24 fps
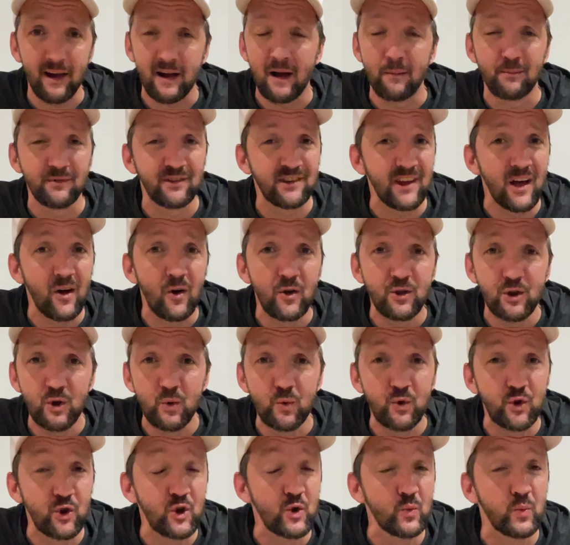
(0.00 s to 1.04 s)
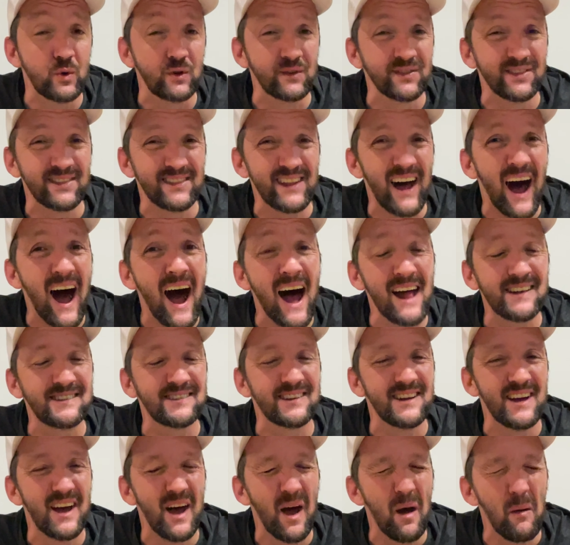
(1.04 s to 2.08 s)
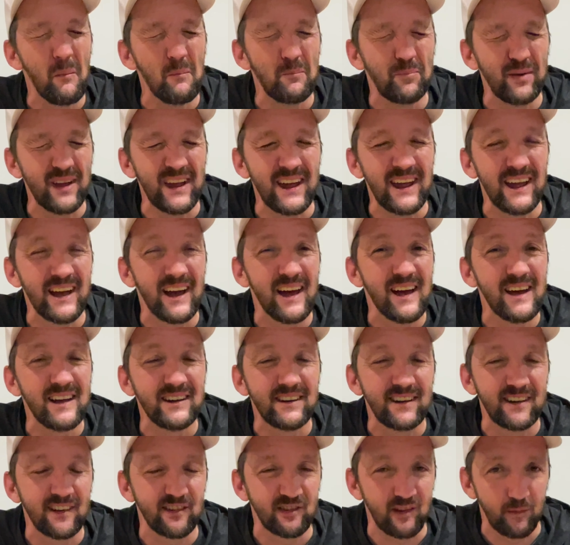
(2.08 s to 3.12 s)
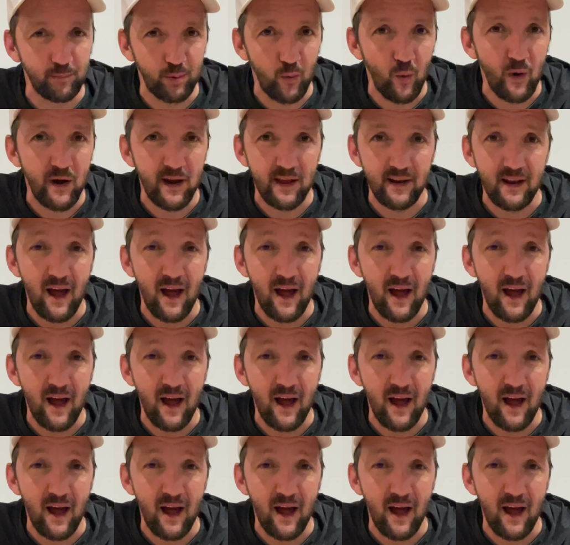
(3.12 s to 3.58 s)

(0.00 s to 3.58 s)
I'm telling you, you will not be disappointed.